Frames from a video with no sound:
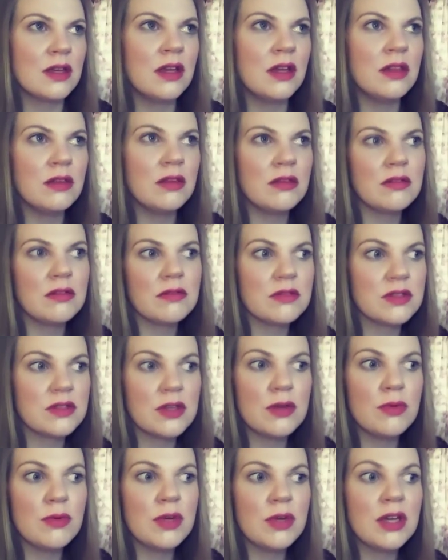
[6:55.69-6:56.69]
and
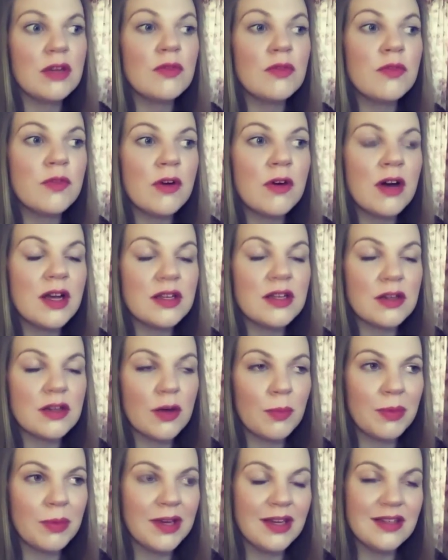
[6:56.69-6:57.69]
so we can find our
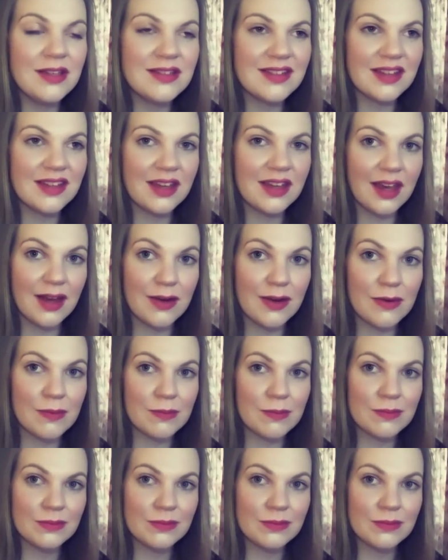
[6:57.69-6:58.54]
peace again.